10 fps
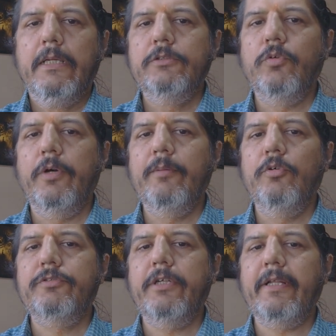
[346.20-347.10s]
Squaring
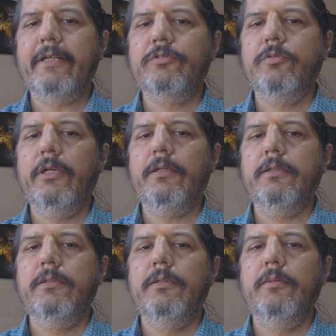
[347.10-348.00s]
both sides, x square
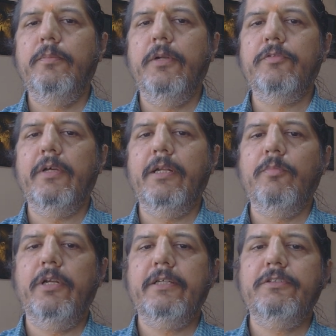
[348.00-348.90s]
plus 1
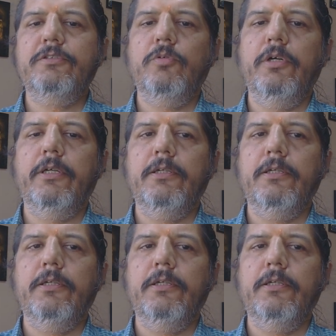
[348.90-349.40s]
upon x square.